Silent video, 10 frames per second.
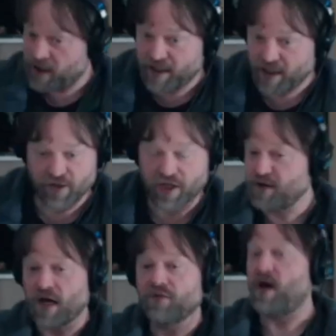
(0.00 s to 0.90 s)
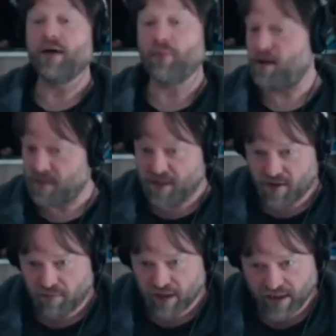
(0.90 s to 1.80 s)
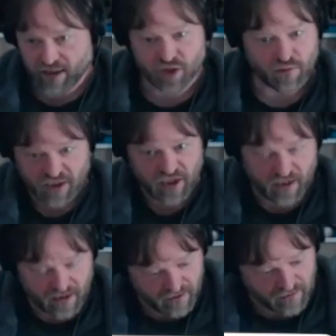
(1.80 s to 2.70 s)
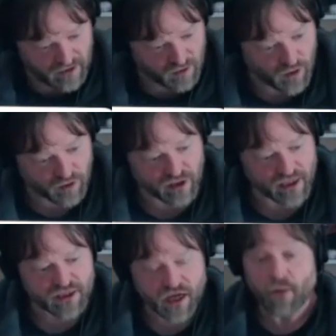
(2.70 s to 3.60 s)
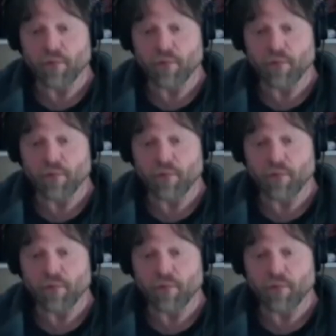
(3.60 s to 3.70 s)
in there that I missed completely just by standing in the wrong place.